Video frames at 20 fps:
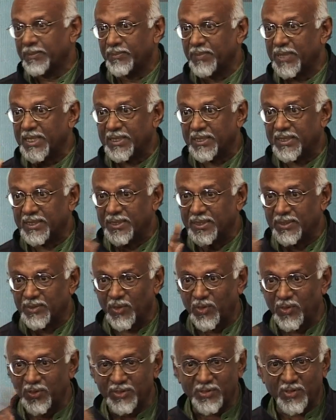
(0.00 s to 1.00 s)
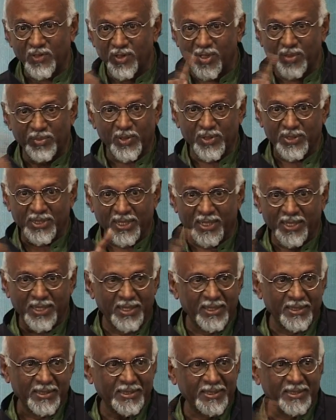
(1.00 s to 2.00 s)
but don't talk about
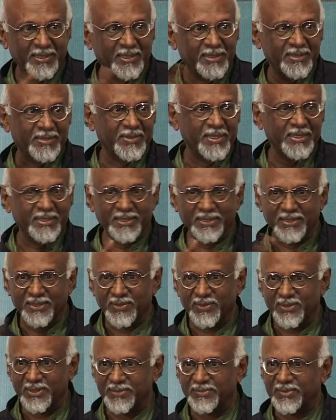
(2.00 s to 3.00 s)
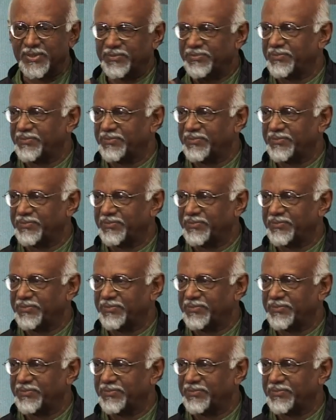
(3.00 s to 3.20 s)
art and art writing and all that.